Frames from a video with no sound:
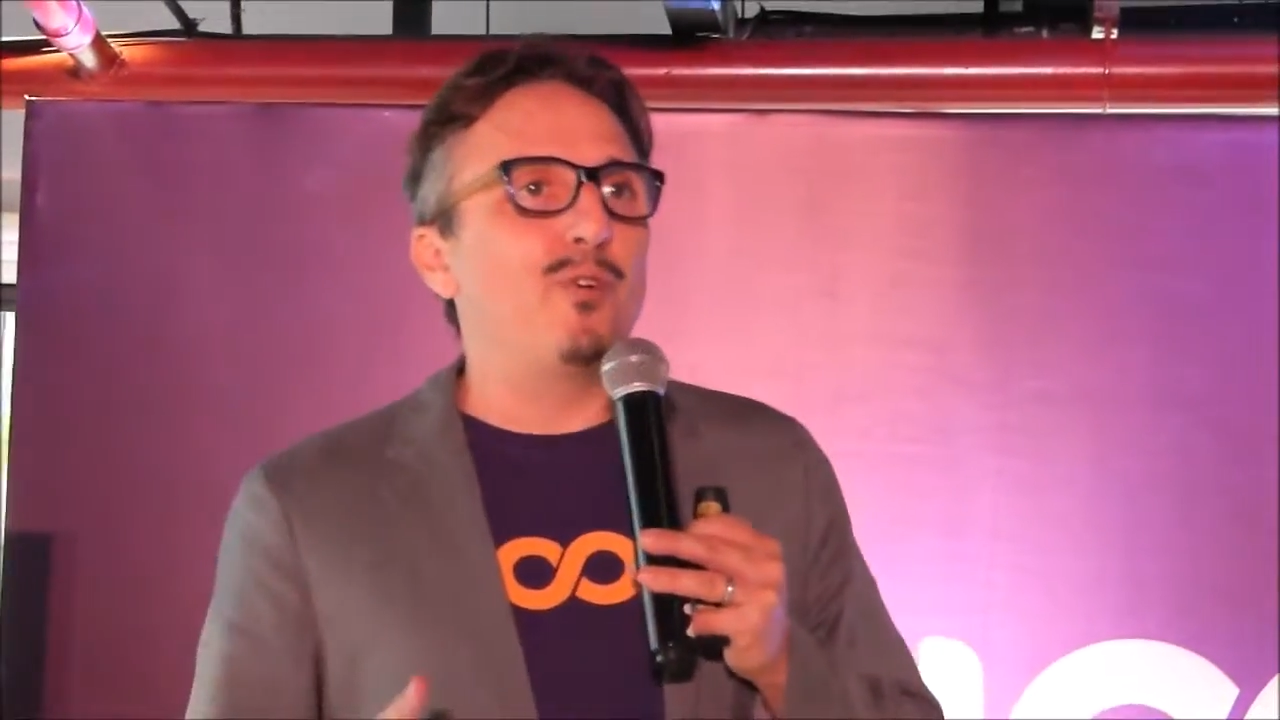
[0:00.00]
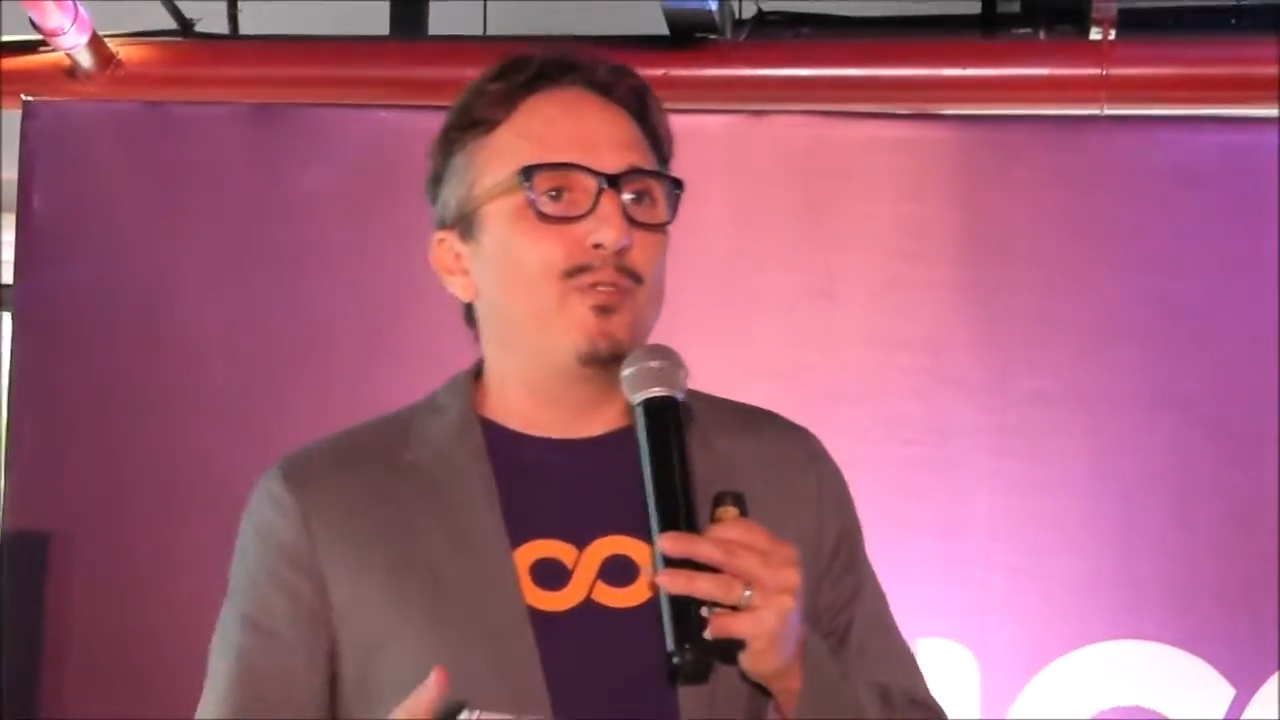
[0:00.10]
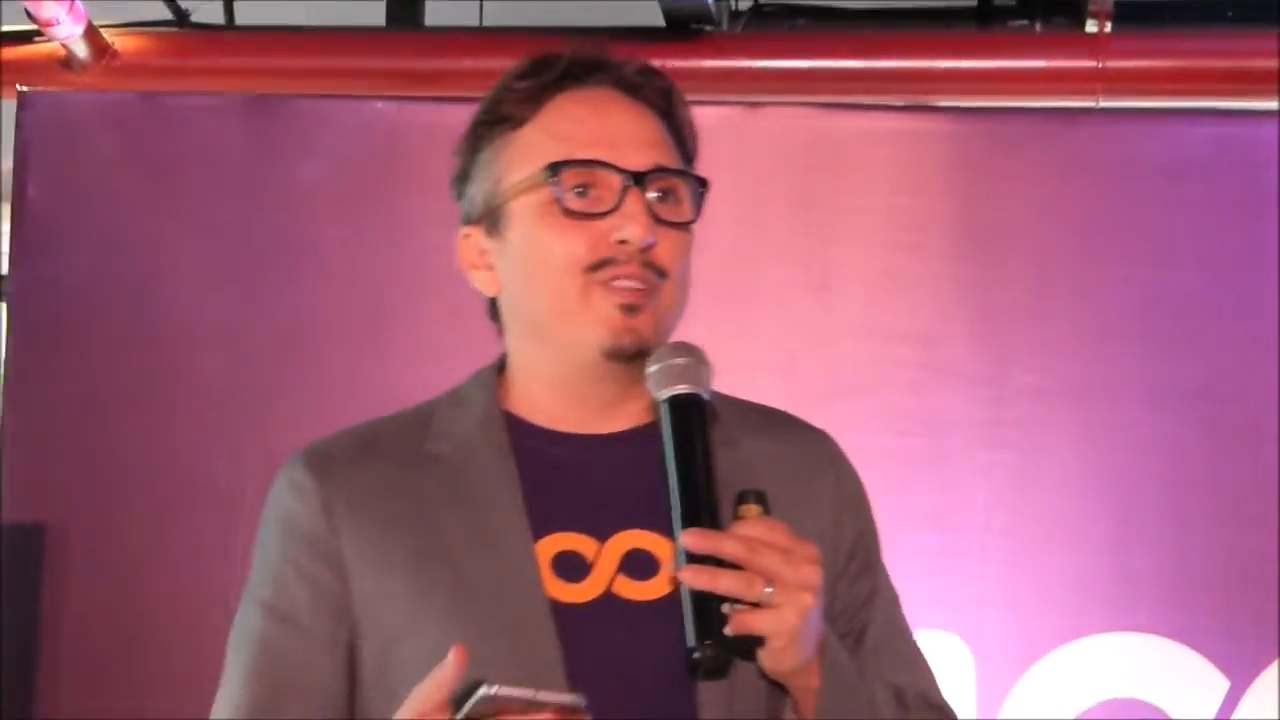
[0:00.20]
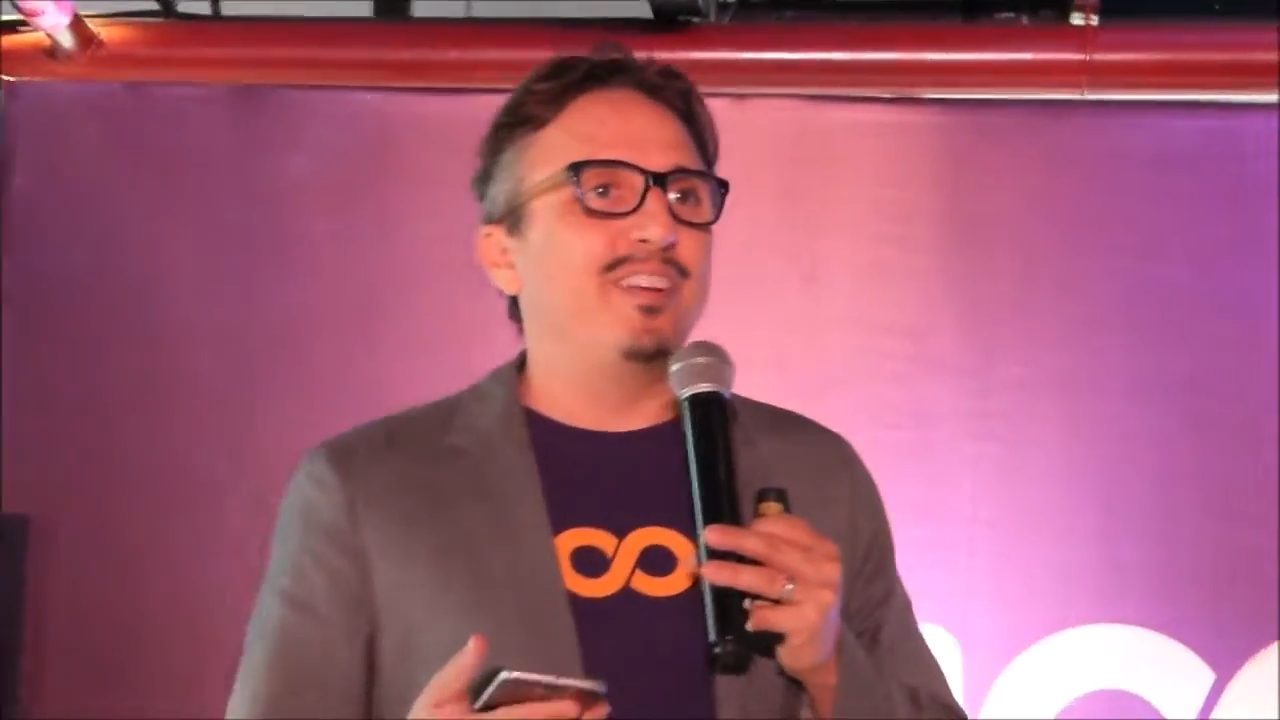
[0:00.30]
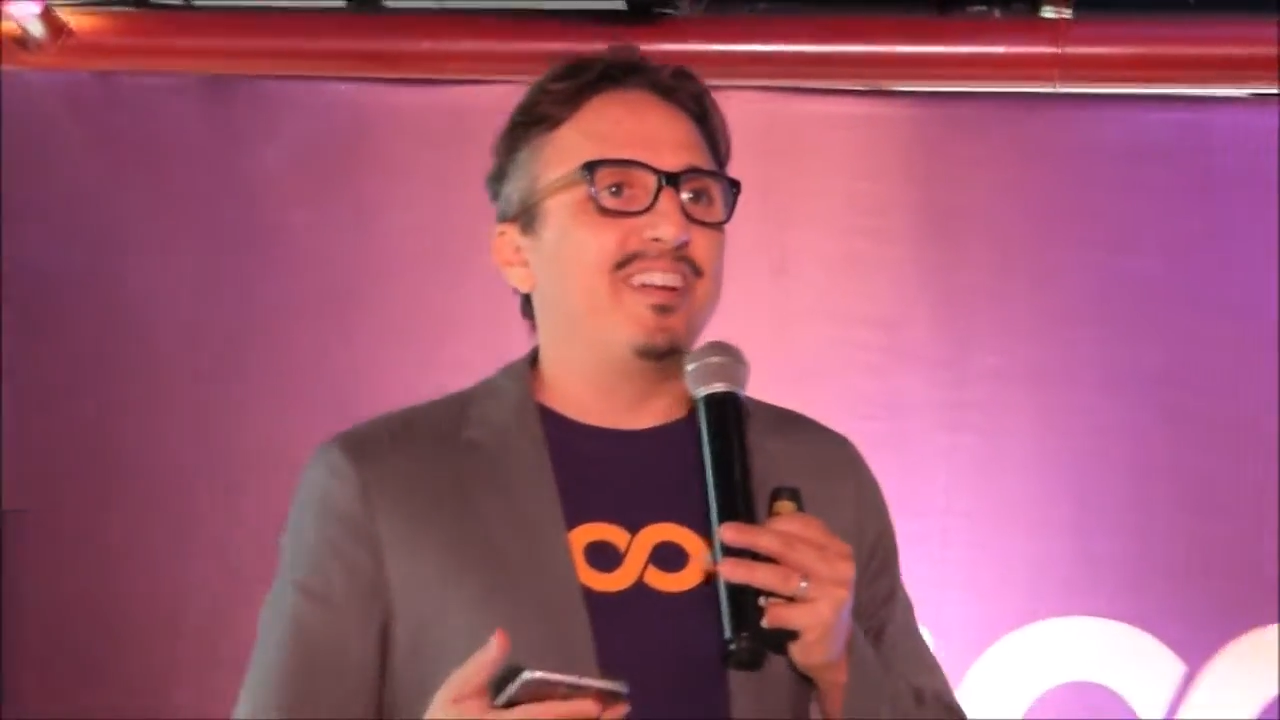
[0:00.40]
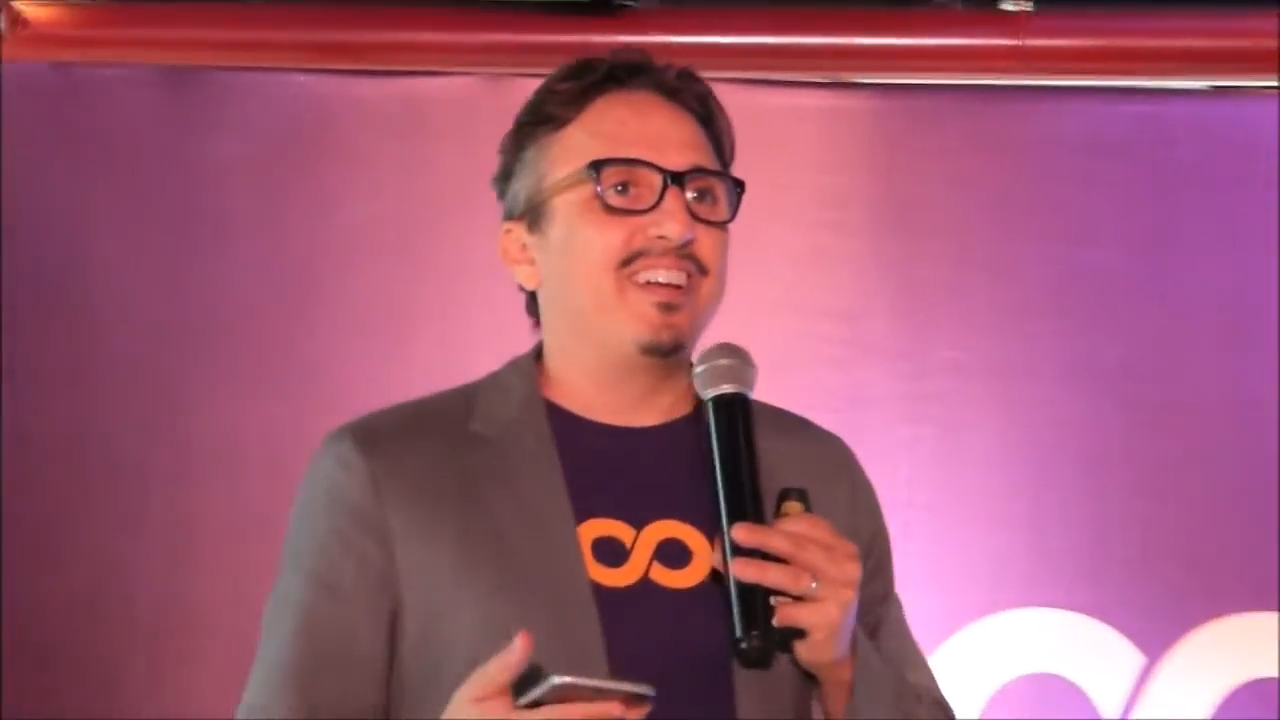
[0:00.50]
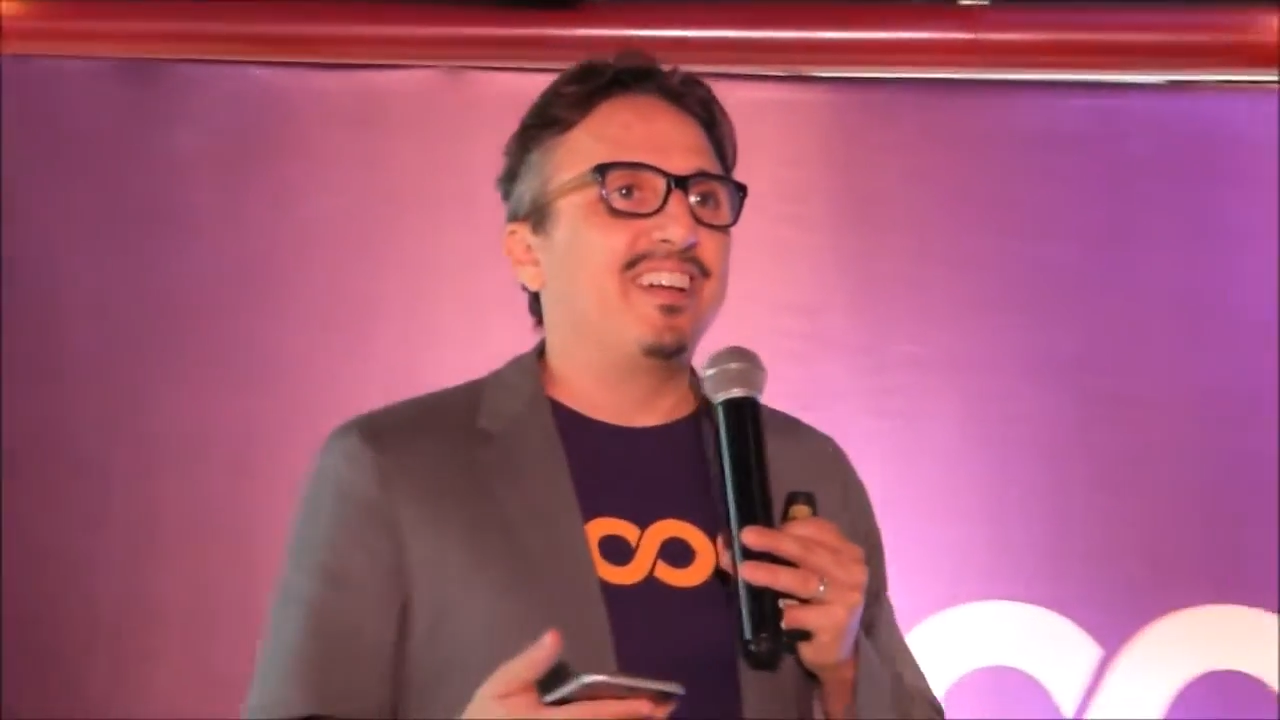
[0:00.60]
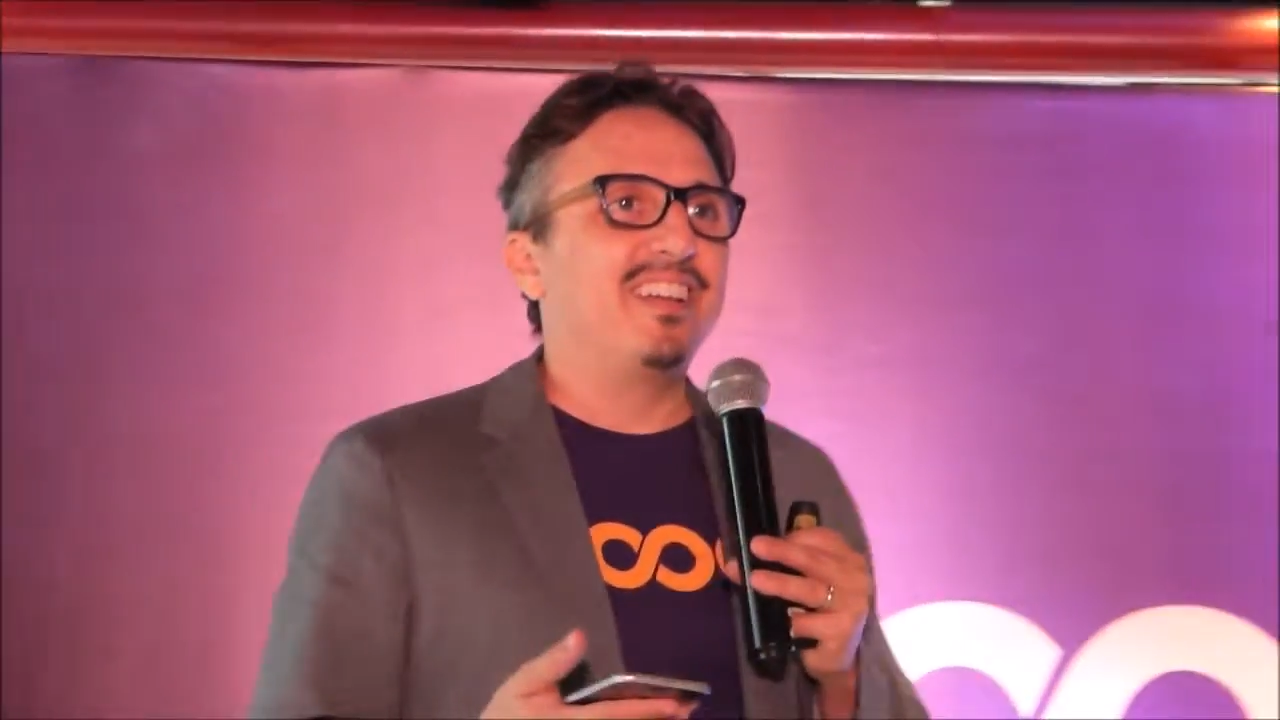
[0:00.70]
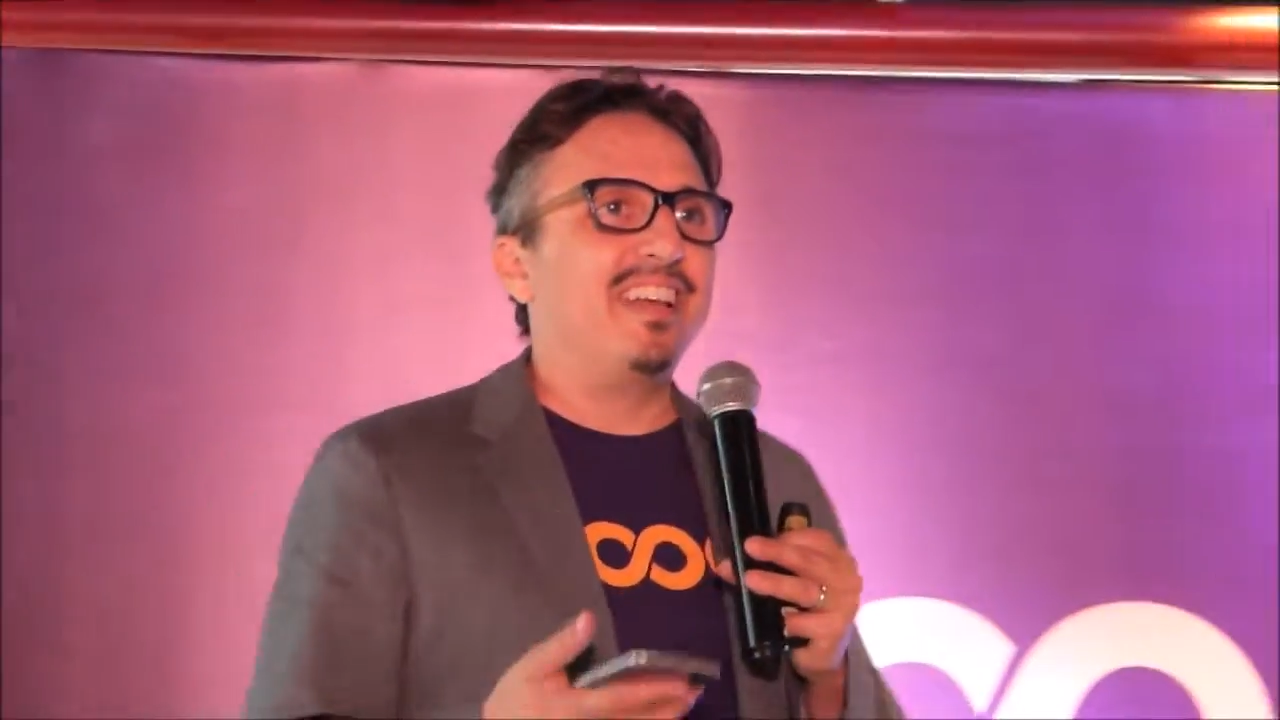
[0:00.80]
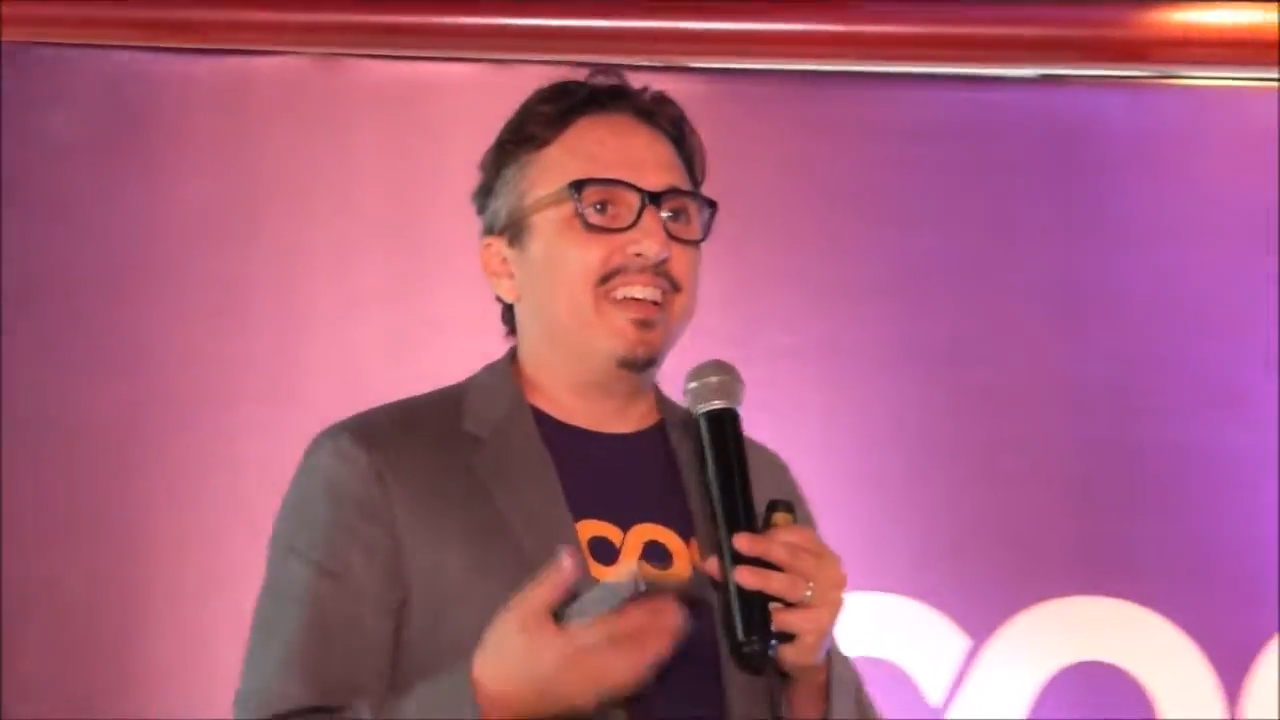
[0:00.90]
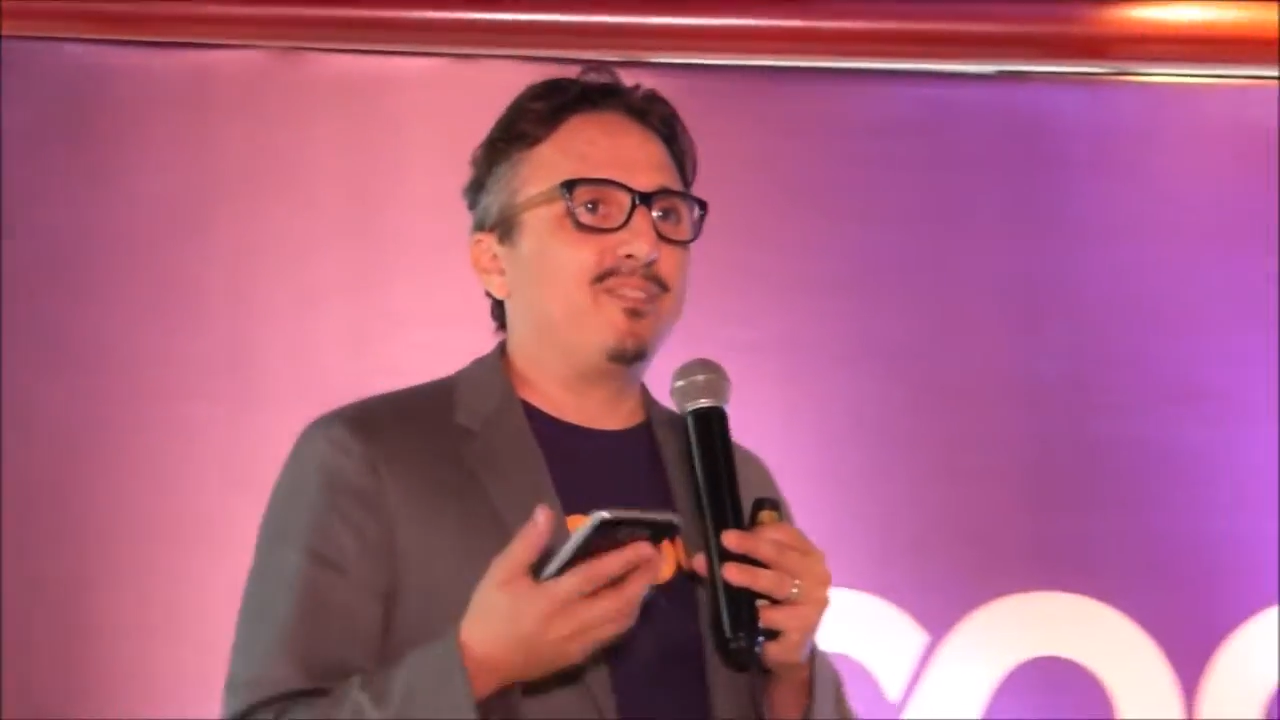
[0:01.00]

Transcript: phone